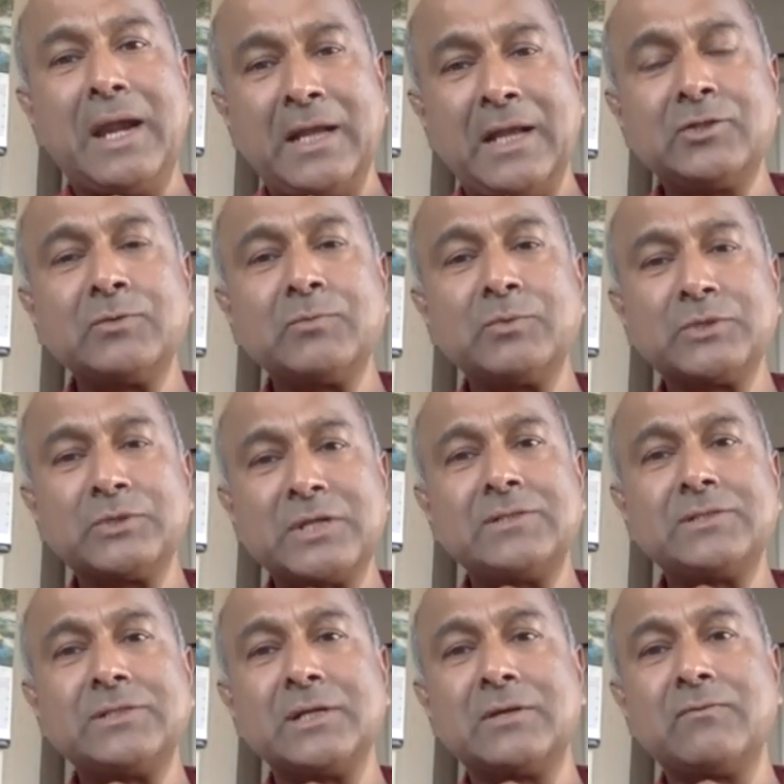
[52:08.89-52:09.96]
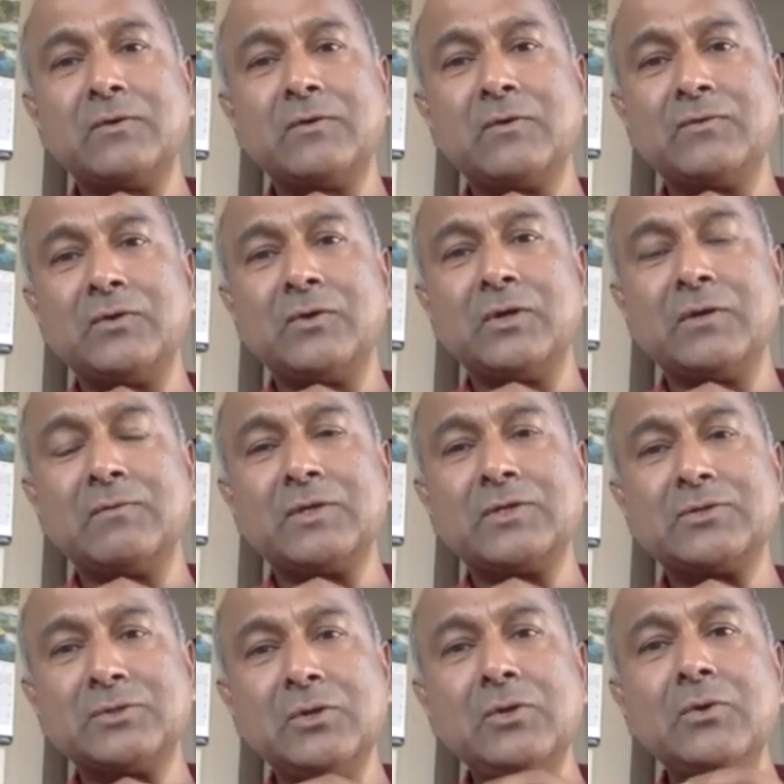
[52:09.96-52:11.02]
anthropocentric view of the
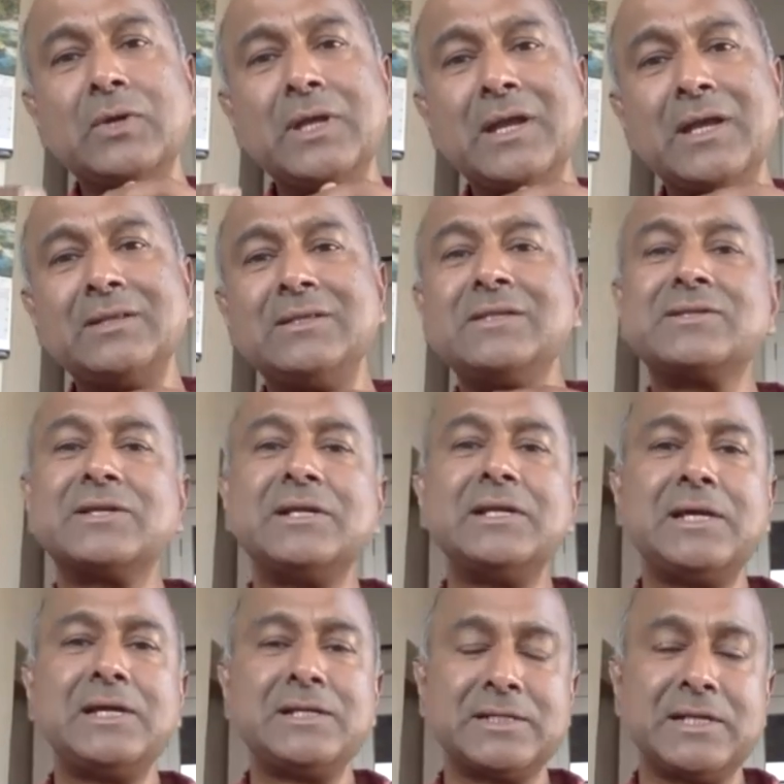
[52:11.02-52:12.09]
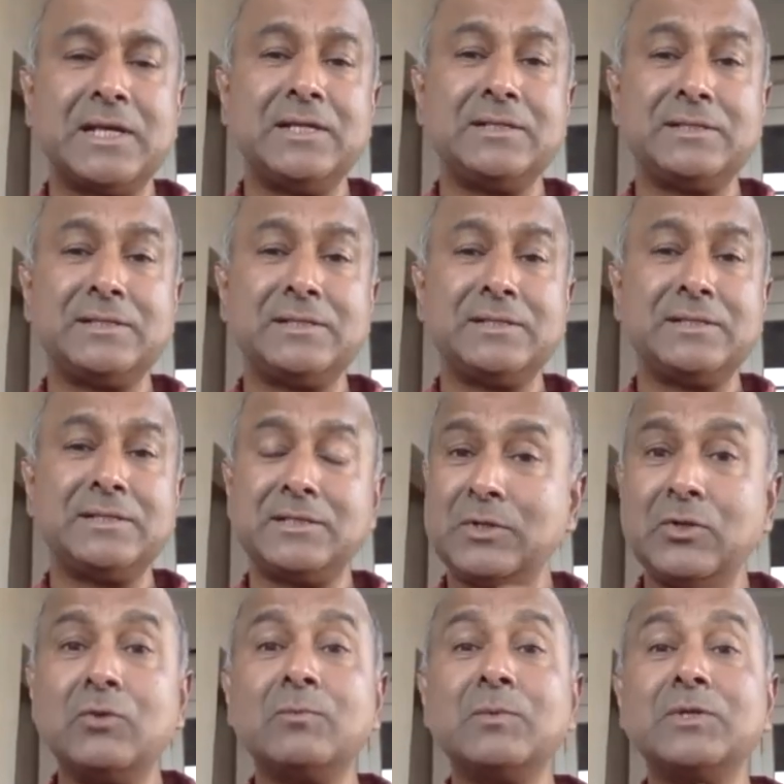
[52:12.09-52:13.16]
universe to looking at these relationalities
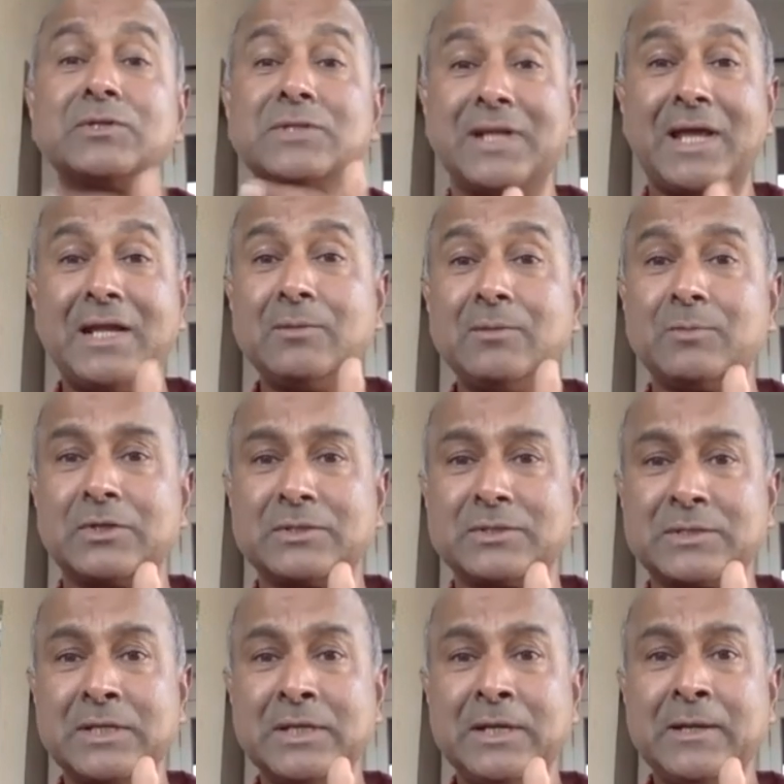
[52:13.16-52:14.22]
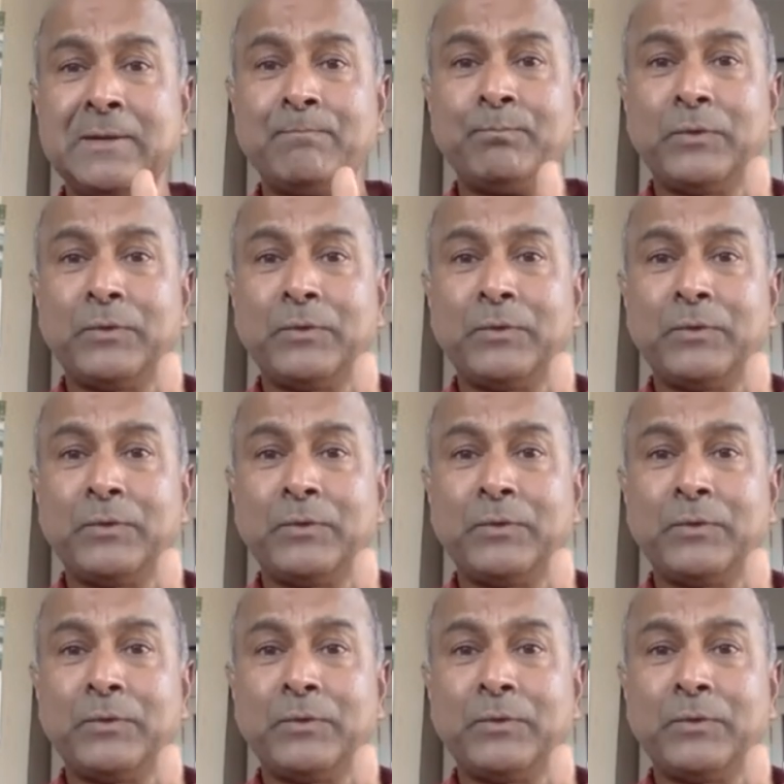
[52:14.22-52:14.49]
between humans and animals.